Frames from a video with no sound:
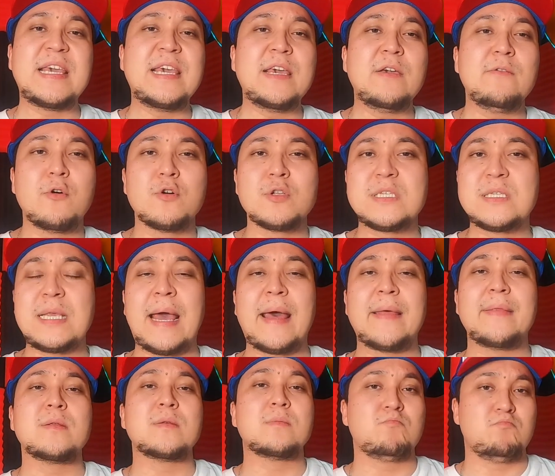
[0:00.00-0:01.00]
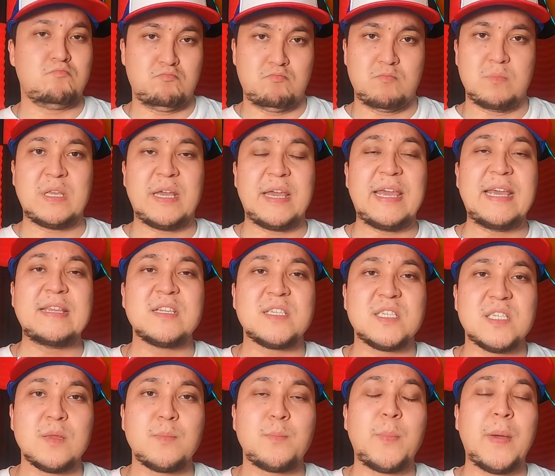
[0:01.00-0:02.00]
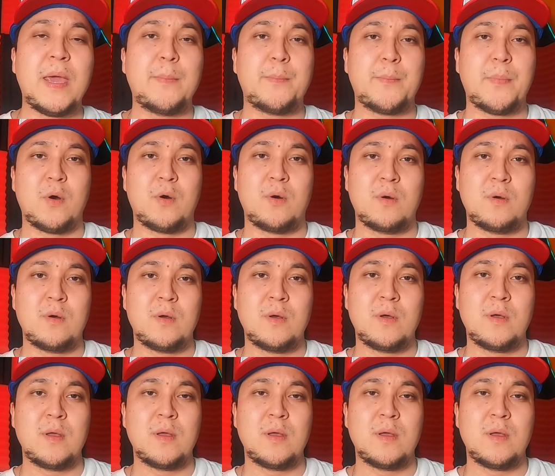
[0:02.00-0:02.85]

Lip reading: evils and the innocent people.